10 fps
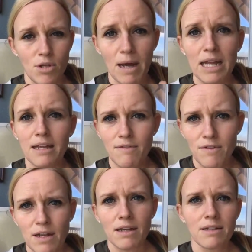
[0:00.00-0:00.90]
give
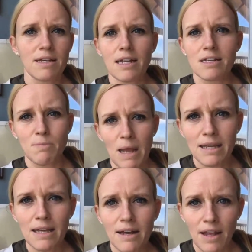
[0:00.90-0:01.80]
the kid a
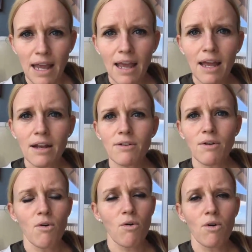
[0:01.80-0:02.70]
spanking on the hand
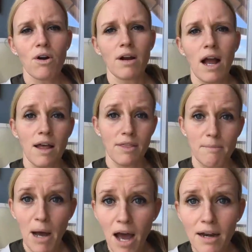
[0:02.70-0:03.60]
or on the
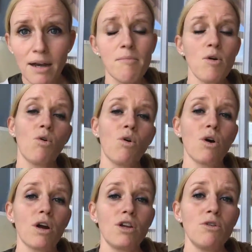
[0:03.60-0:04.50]
bottom, or
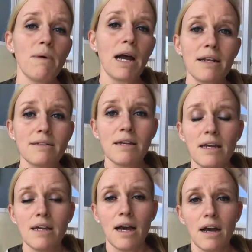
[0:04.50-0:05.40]
you might,
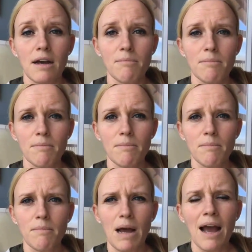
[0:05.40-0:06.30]

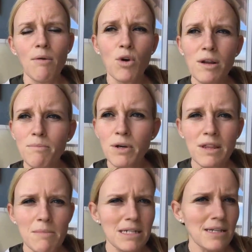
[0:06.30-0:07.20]
I wouldn't put
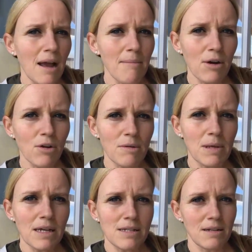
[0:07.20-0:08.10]
them in timeout only
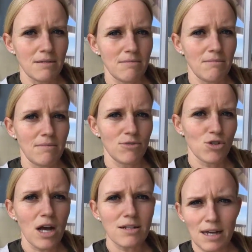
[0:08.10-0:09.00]
because it
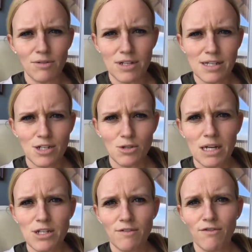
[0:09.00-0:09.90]
draws out the
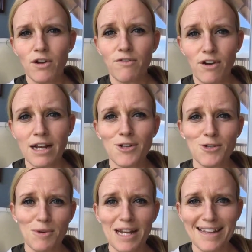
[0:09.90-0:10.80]
situation for your friend who's
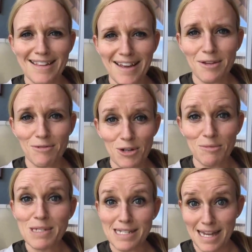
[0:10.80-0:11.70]
waiting in the other room
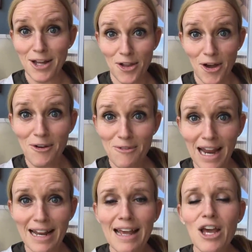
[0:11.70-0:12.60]
to say hello,
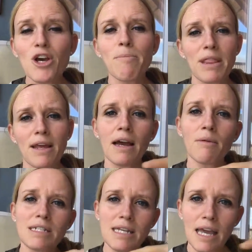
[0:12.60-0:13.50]
right? But then I
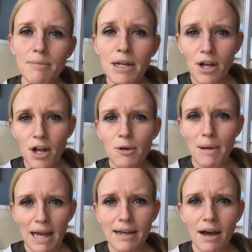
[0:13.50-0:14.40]
would take my daughter
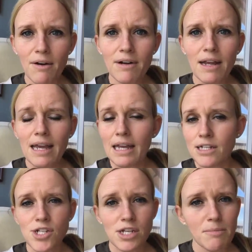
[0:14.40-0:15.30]
back out, and
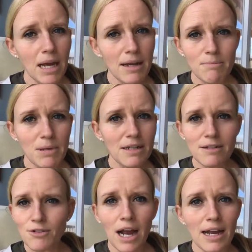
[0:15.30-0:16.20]
she might be
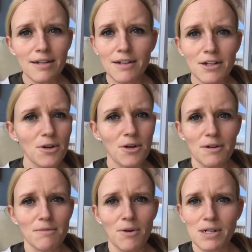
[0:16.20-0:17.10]
crying a little
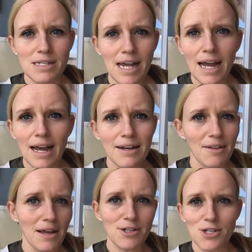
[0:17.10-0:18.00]
or sad
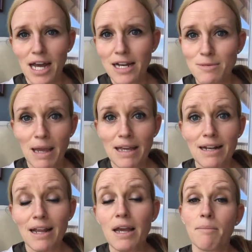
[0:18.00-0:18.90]
that she got a
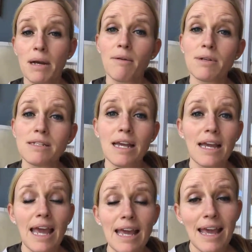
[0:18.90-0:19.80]
spanking, but I would say,
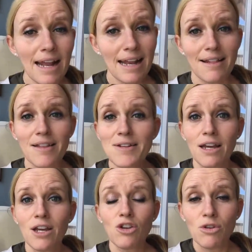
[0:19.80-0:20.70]
hey, Hanny,
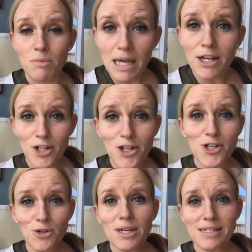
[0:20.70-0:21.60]
listen, you can make a good
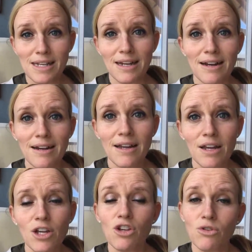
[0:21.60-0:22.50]
choice here.
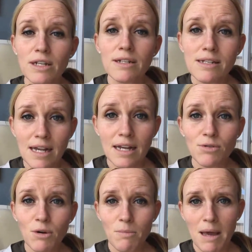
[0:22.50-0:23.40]
You can decide
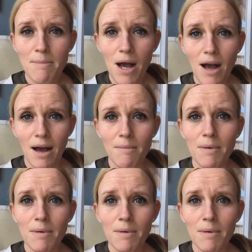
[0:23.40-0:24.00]
to obey Mom.